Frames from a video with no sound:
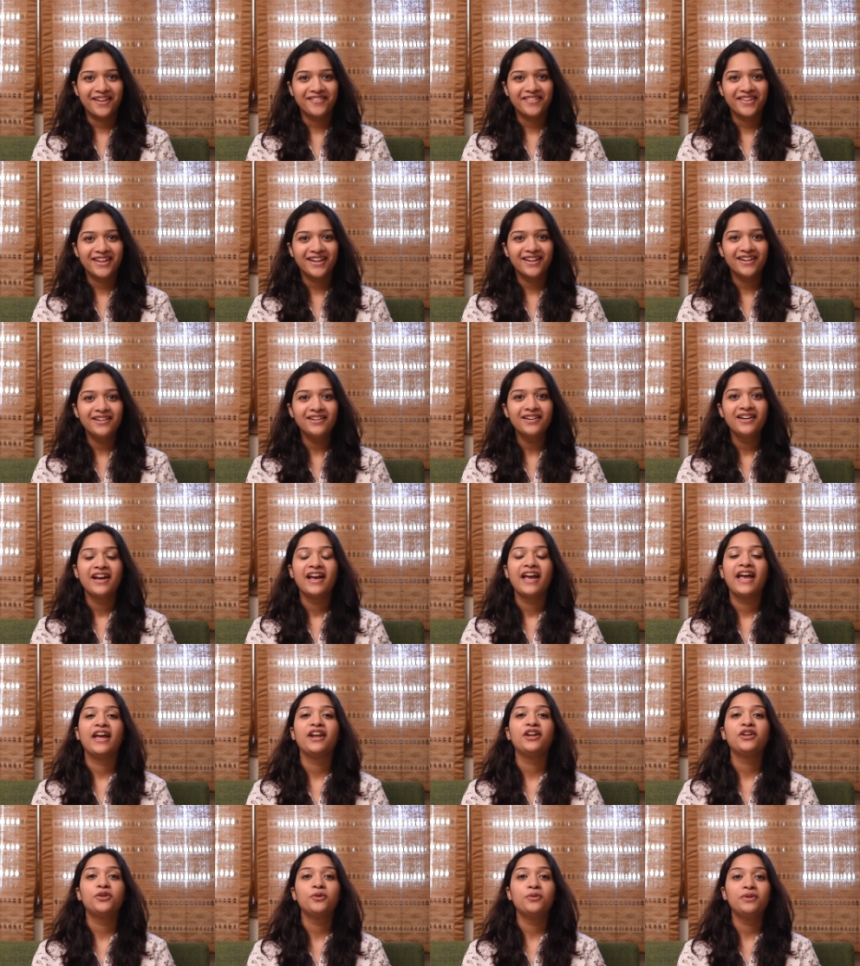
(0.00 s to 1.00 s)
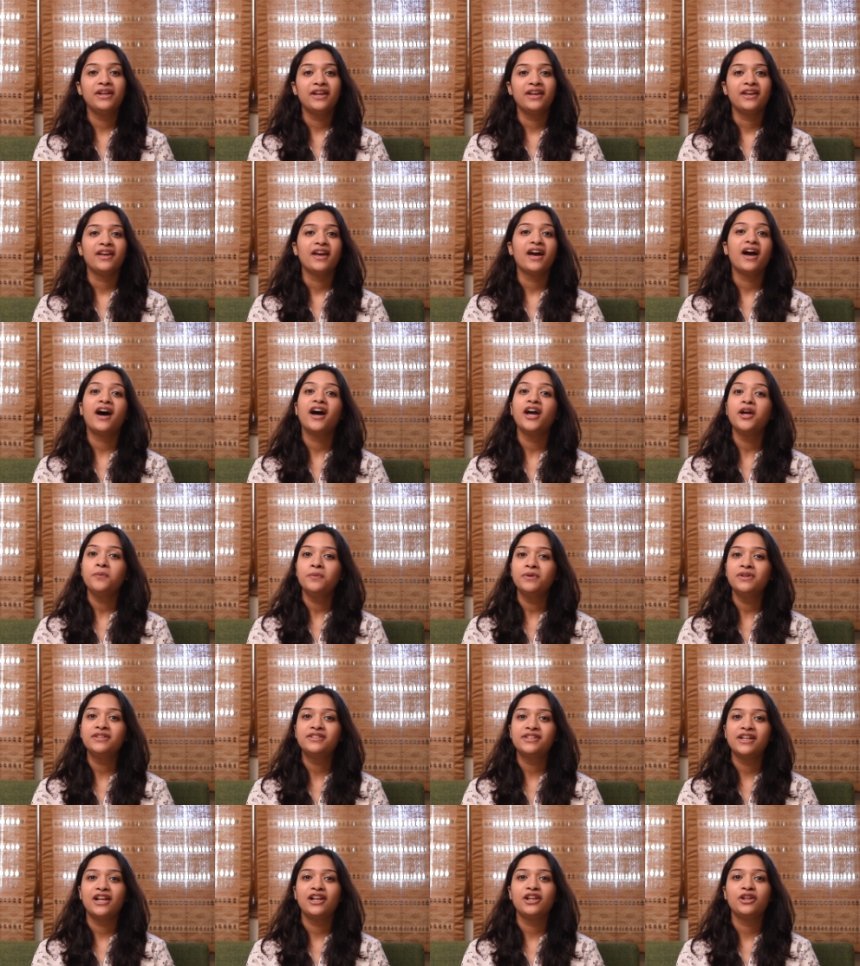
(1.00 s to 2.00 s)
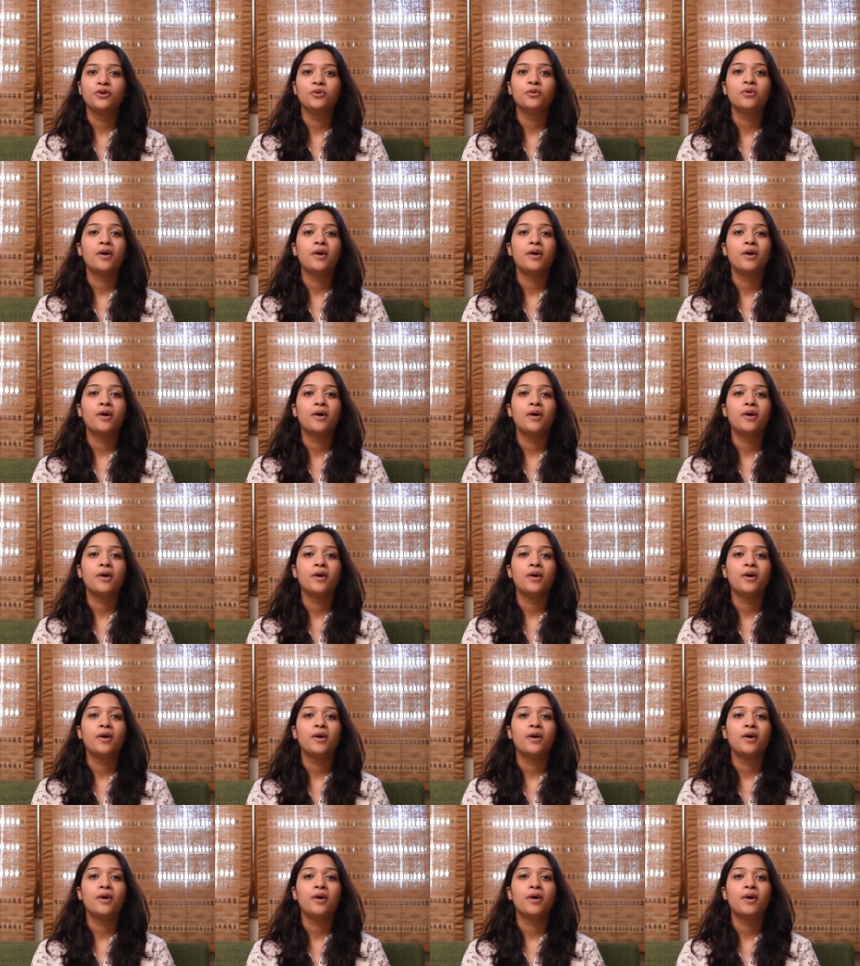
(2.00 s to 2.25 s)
Avika and today I will tell you